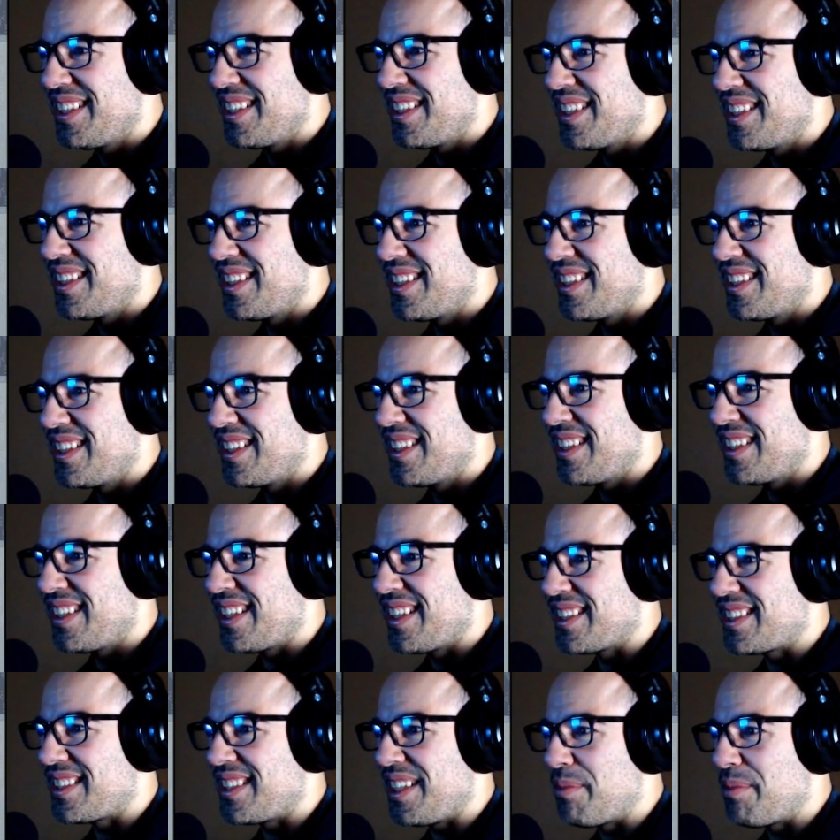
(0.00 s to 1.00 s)
Let's see.
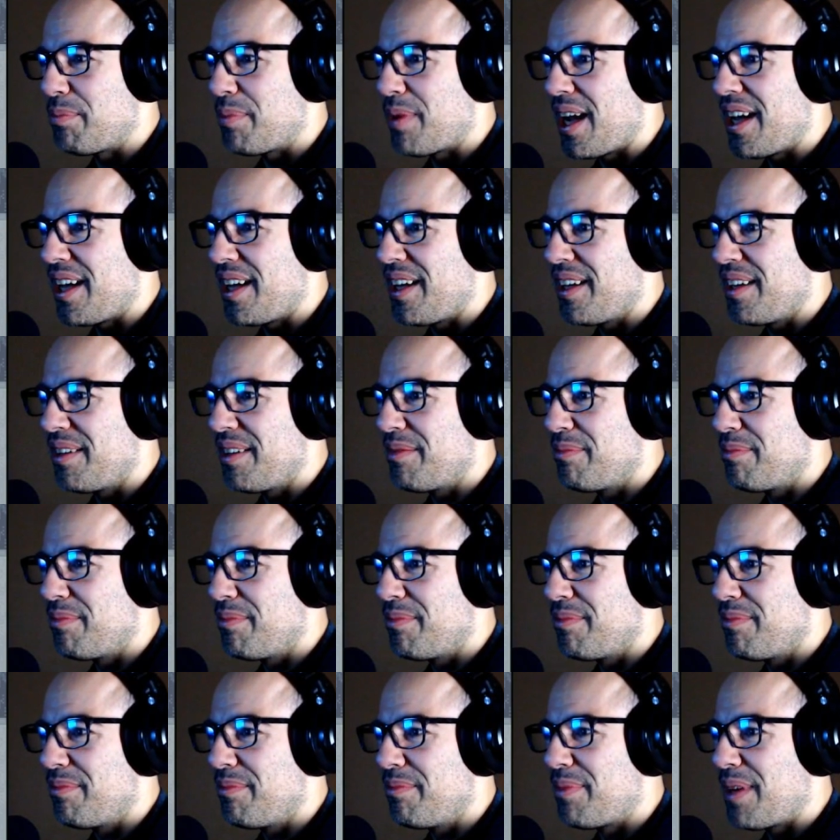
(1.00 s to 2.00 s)
By
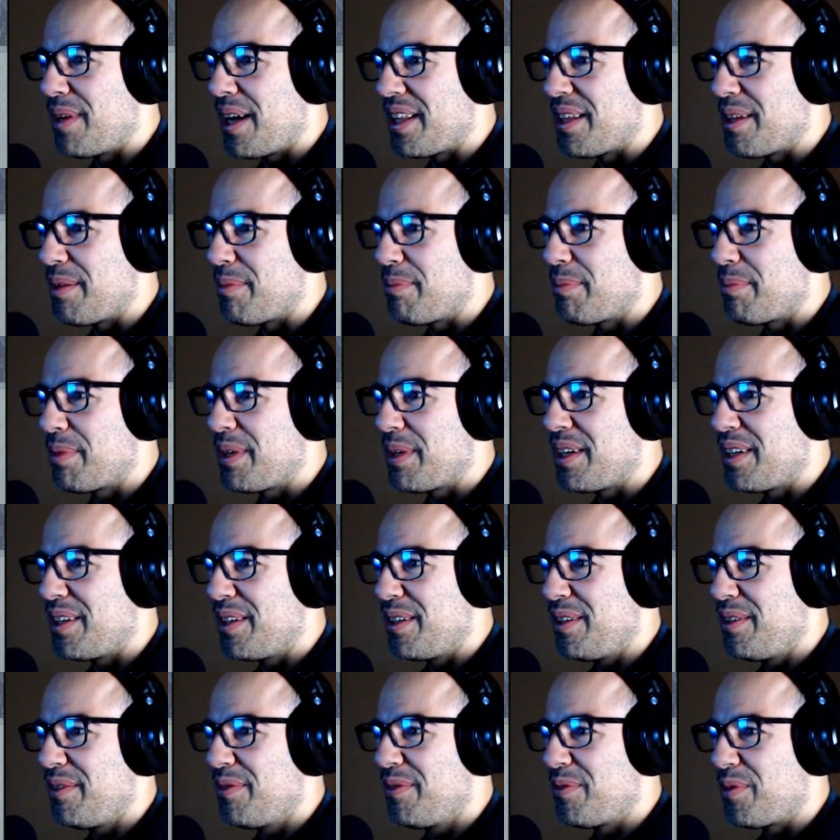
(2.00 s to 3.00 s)
the Imperial
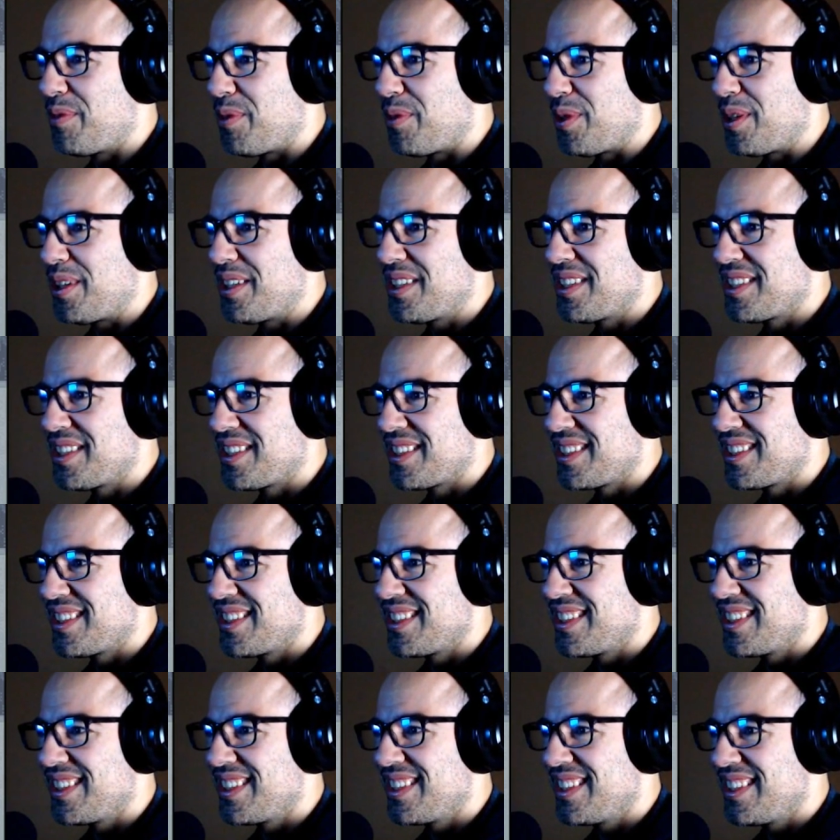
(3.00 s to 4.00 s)
Force?
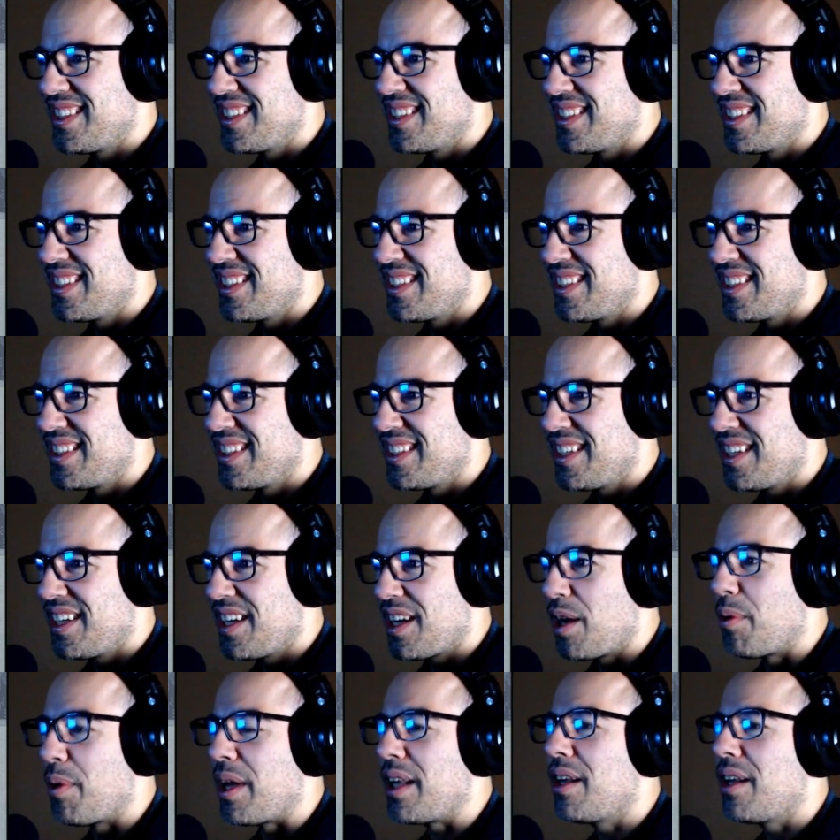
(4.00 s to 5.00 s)
Oh,
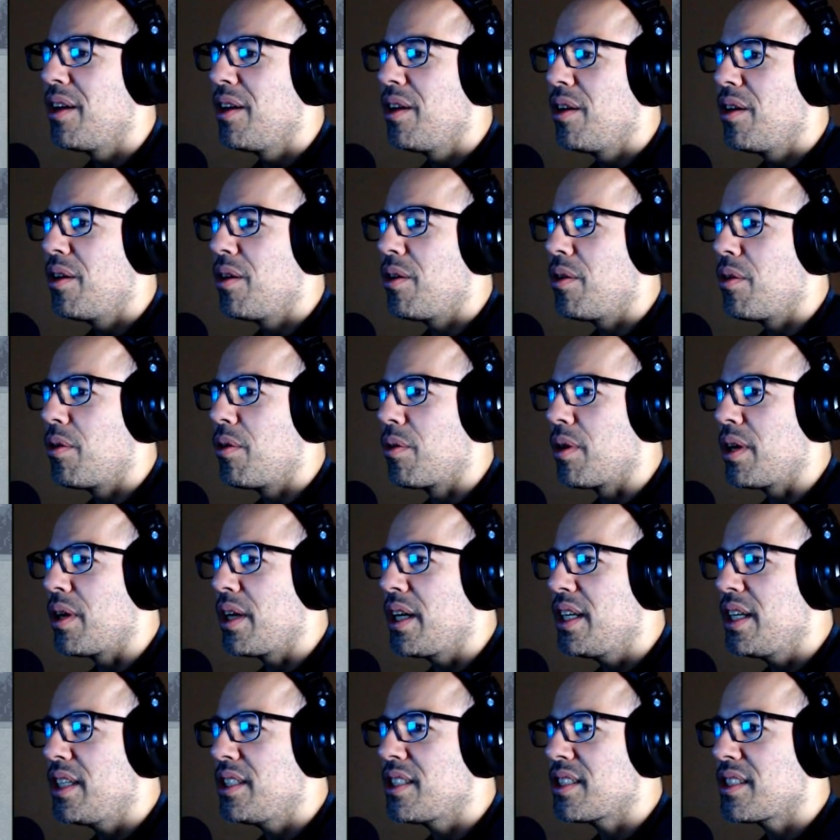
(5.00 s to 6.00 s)
wait. Or he
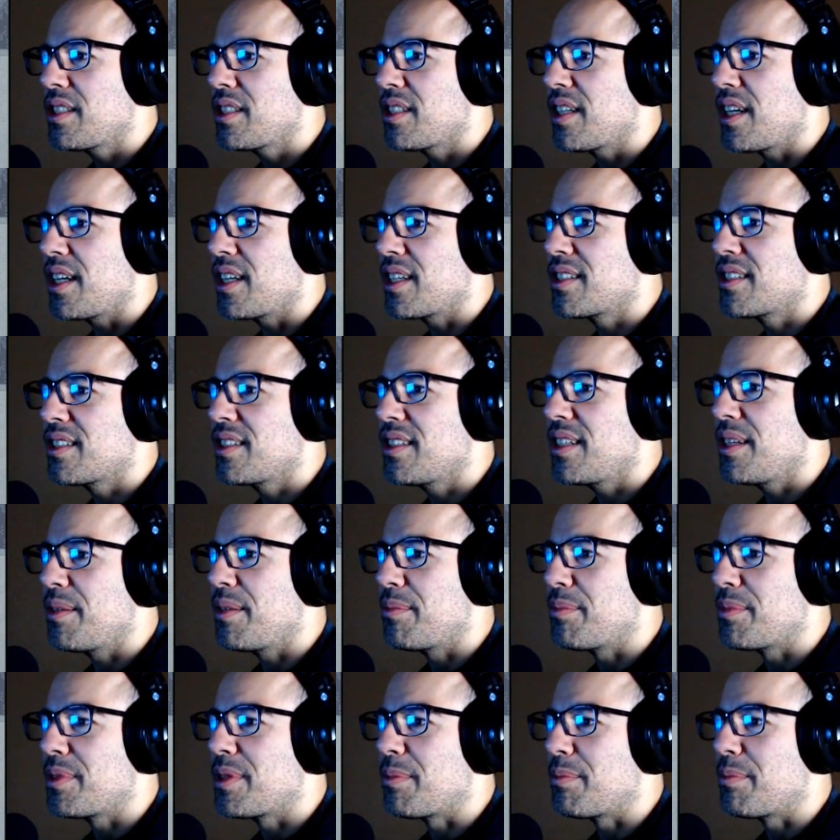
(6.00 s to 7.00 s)
just likes him some
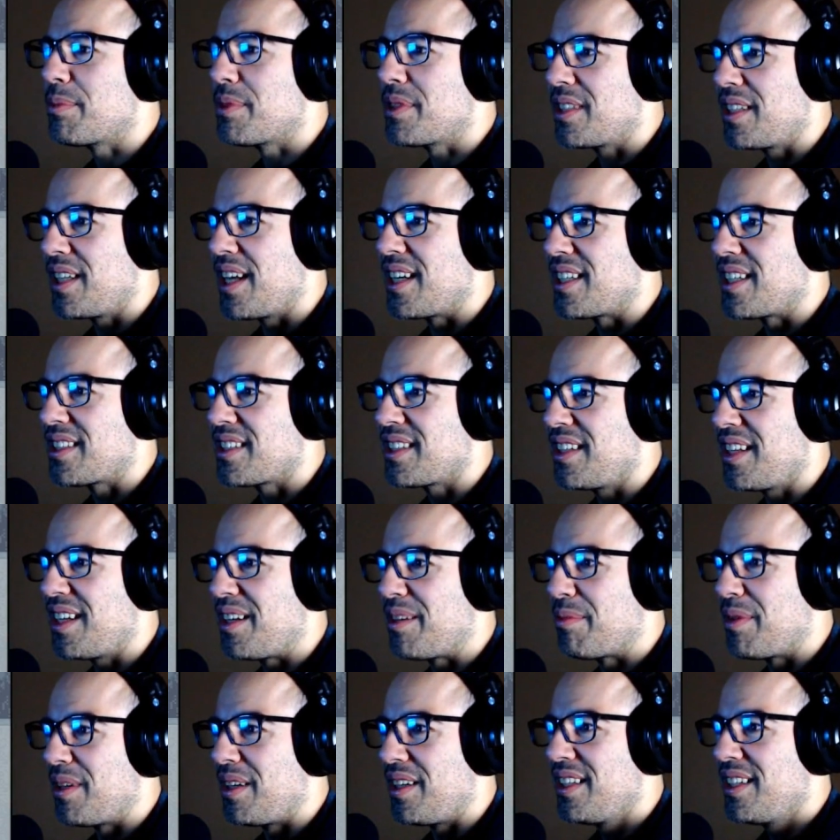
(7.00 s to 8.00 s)
Celeste. Later, Paul.
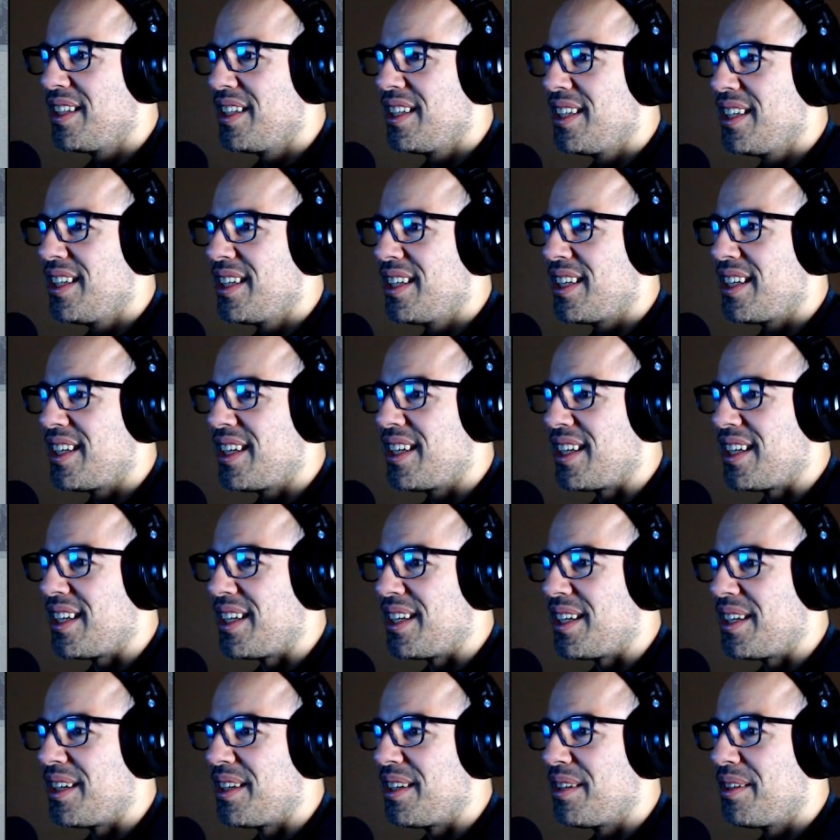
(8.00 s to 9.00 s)
By
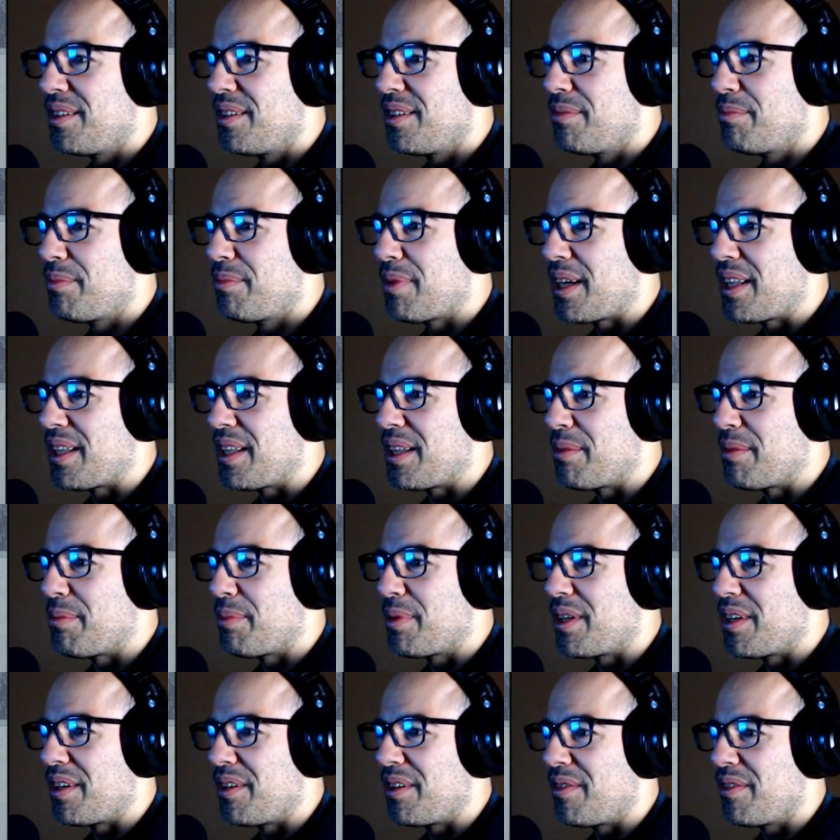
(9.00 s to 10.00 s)
the Imperial...
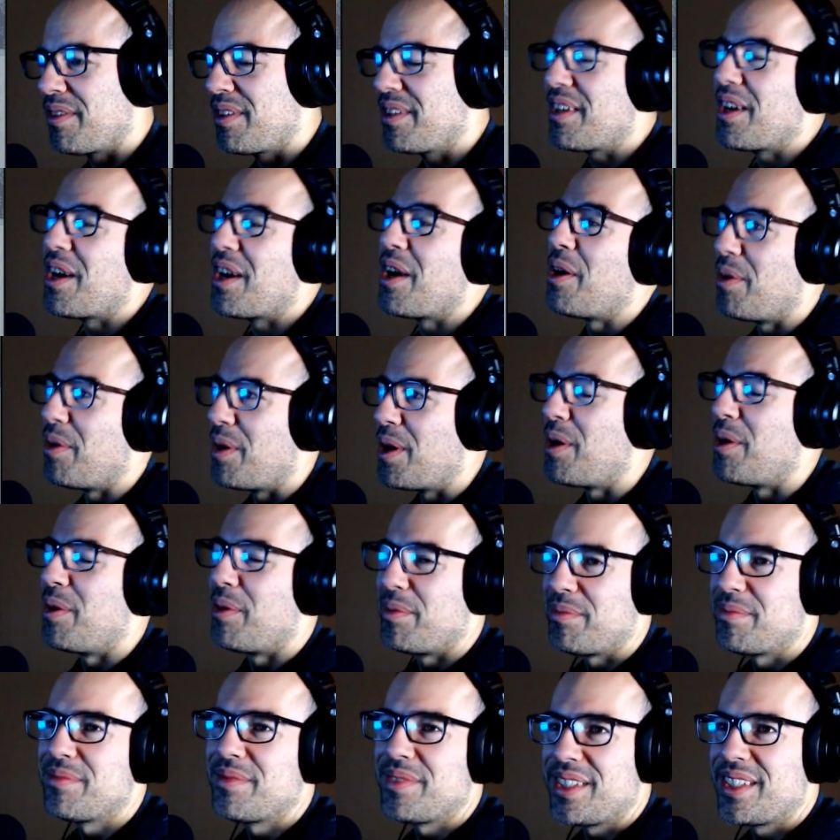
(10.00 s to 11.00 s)

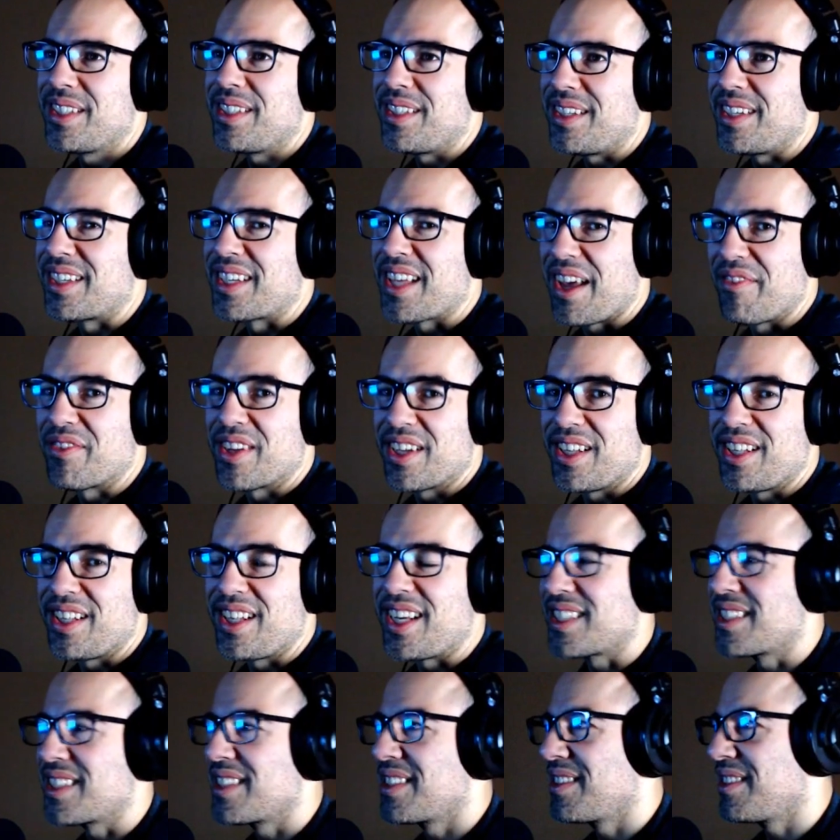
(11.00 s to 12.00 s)
Kefka
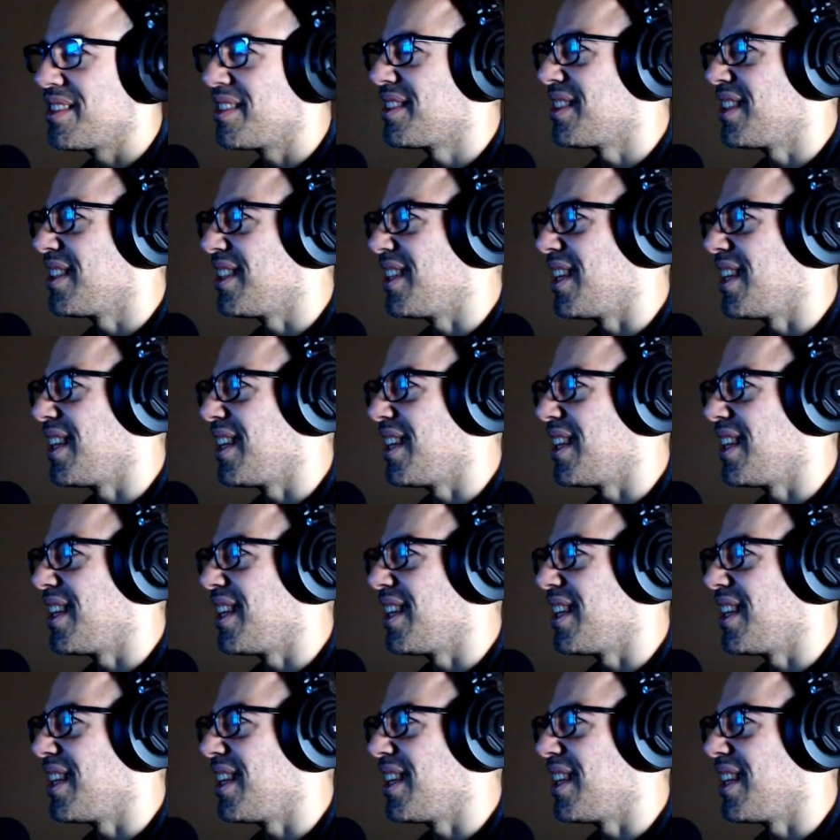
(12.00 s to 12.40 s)
likes Celeste?